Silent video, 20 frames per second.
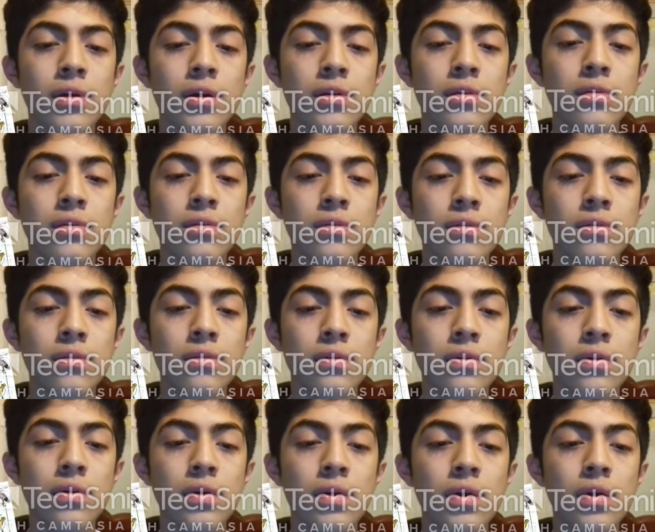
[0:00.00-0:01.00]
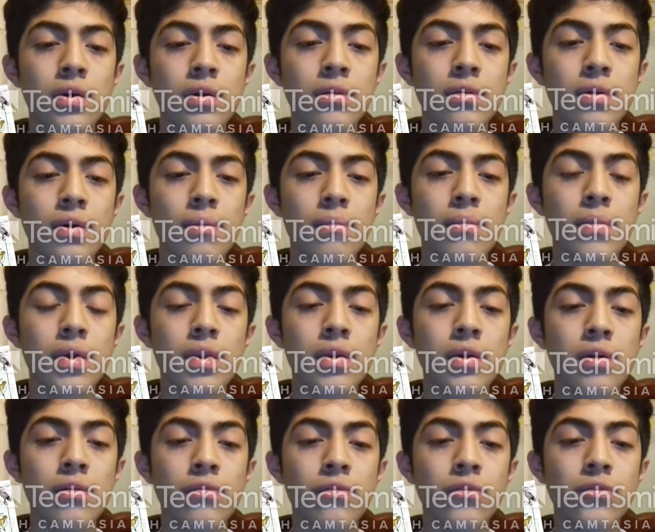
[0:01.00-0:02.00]
It's a many food
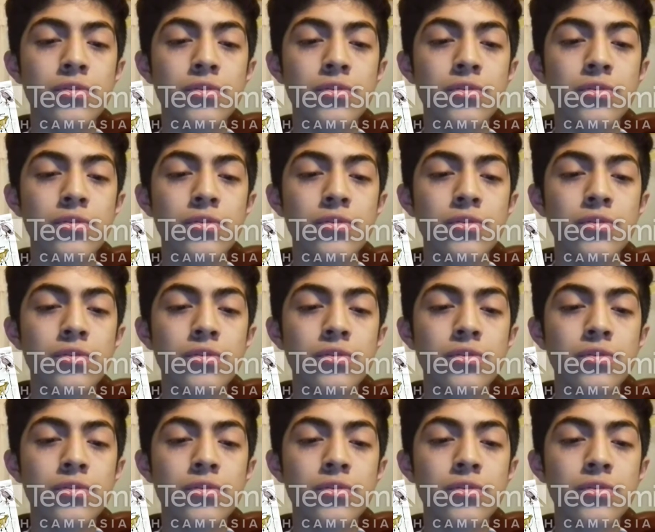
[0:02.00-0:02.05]
chains.